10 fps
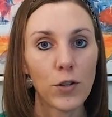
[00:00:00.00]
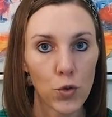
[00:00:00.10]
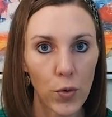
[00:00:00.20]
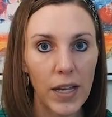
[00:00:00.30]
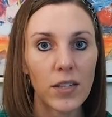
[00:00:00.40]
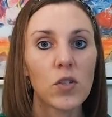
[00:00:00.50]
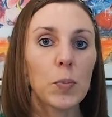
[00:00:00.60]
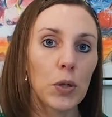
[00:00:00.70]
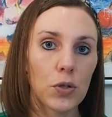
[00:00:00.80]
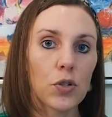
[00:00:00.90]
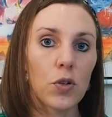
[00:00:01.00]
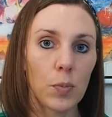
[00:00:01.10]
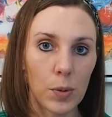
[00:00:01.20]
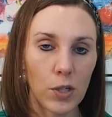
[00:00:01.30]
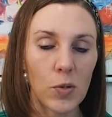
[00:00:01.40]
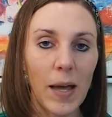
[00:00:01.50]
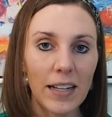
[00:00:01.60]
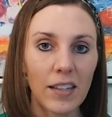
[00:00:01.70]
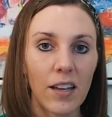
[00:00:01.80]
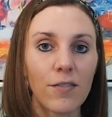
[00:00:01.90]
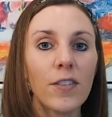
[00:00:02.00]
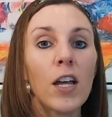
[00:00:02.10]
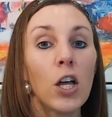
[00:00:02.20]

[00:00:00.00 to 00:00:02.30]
transpersonal perspective,